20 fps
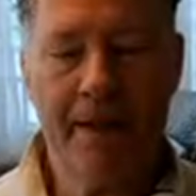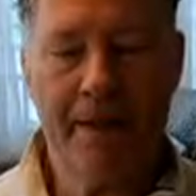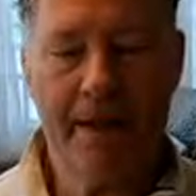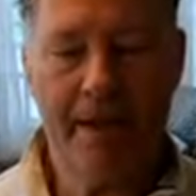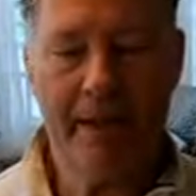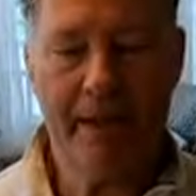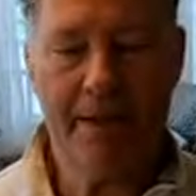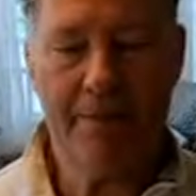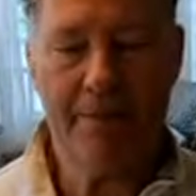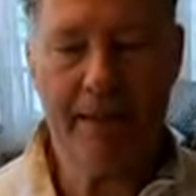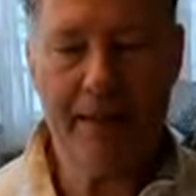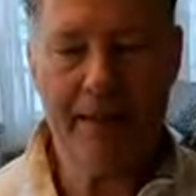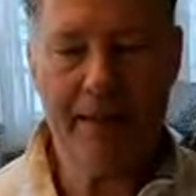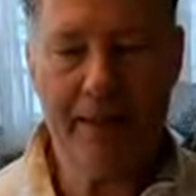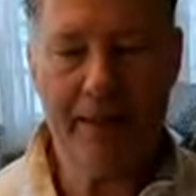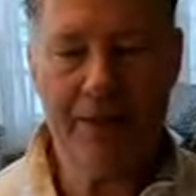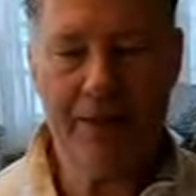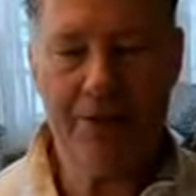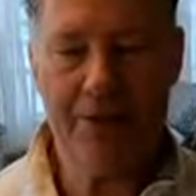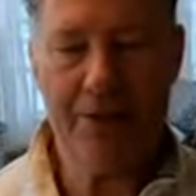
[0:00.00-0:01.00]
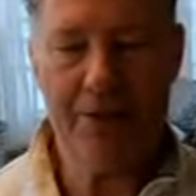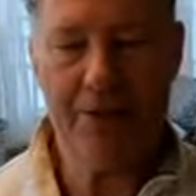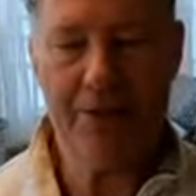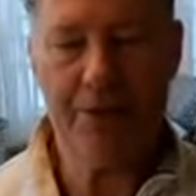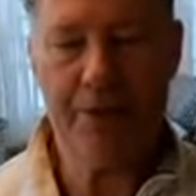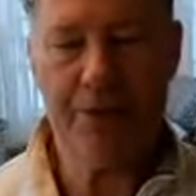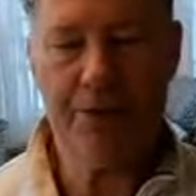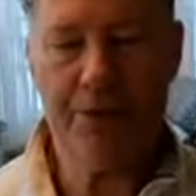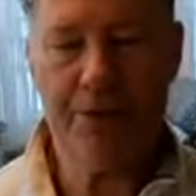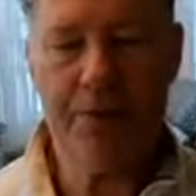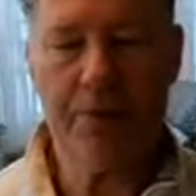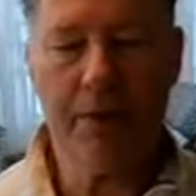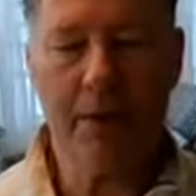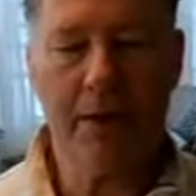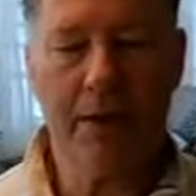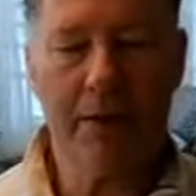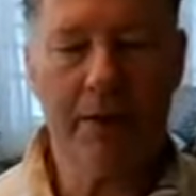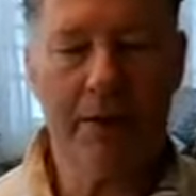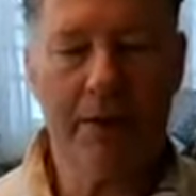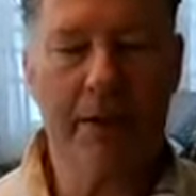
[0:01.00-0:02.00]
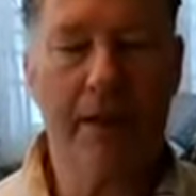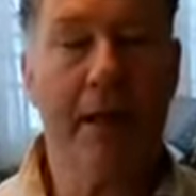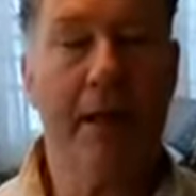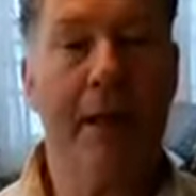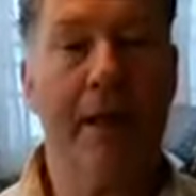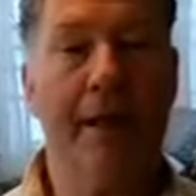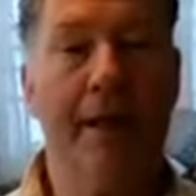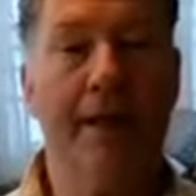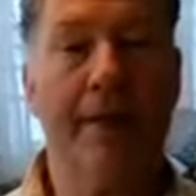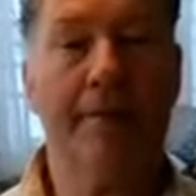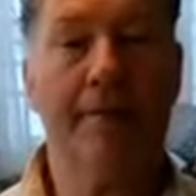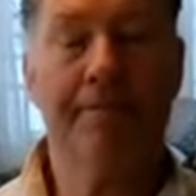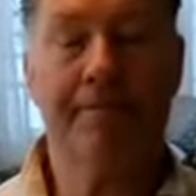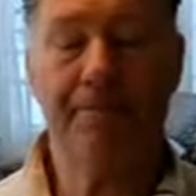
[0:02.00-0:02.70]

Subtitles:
Daily Meditations. This one's You Belong to God.